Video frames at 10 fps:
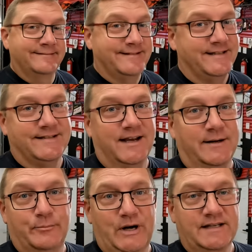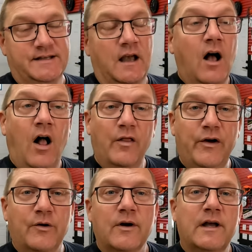She's not impressed.
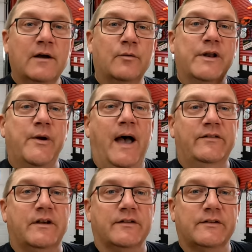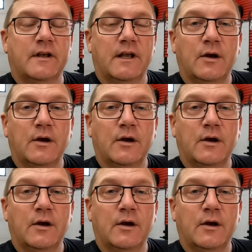Although, when you ask us,